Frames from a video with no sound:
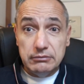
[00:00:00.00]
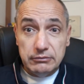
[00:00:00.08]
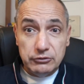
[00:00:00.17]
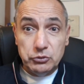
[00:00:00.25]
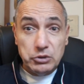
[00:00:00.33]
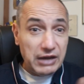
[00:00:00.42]

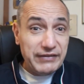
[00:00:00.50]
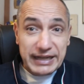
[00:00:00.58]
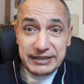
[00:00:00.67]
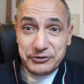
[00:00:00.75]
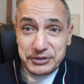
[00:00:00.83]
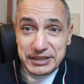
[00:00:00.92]
Do you have
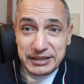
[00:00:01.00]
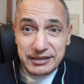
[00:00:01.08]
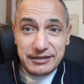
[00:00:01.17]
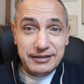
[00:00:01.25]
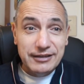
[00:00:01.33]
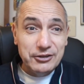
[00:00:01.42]

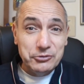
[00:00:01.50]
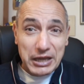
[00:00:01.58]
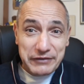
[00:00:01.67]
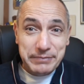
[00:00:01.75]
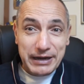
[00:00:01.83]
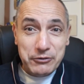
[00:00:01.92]
electricity? Do we
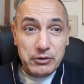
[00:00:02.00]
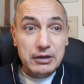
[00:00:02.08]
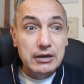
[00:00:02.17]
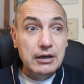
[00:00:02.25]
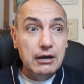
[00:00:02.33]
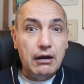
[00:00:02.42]
have
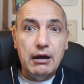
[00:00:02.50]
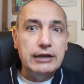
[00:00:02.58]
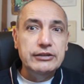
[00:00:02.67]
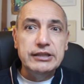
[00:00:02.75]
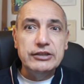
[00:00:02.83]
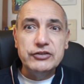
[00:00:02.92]
power? Oh, I
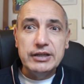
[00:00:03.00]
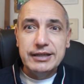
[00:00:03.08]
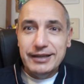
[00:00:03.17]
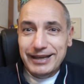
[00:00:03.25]
didn't check.